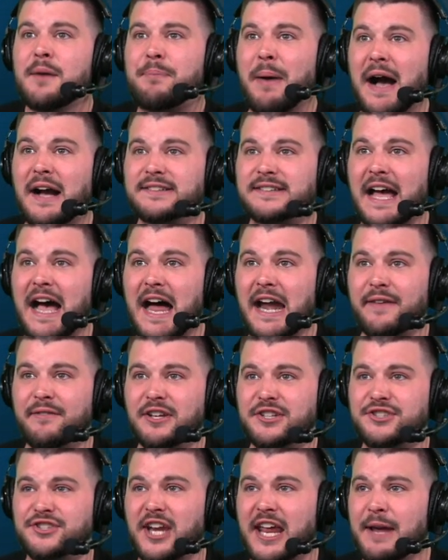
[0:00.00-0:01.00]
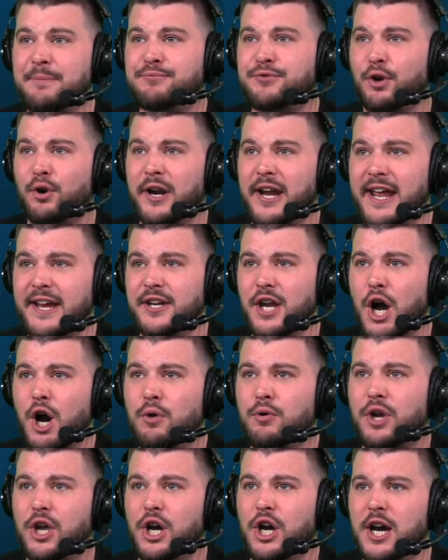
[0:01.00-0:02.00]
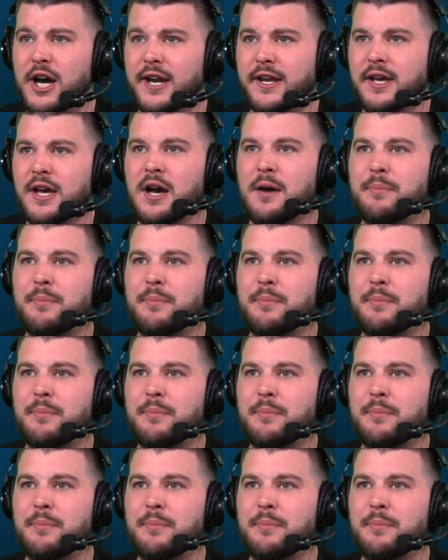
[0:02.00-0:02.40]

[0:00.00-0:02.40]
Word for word: Bogdanovic deep three. No good.